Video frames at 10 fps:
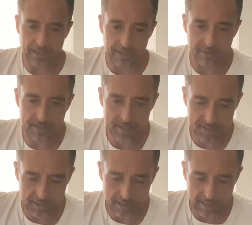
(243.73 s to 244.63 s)

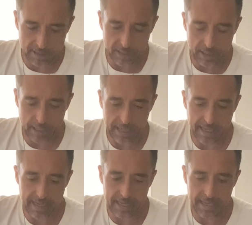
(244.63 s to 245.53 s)
This
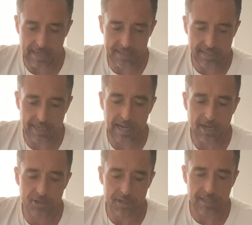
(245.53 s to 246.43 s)
is a
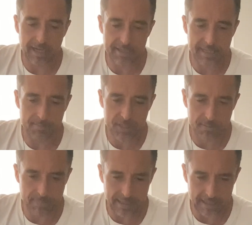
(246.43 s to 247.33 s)
connection that seems to
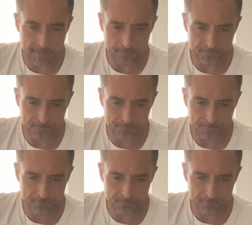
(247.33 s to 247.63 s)
be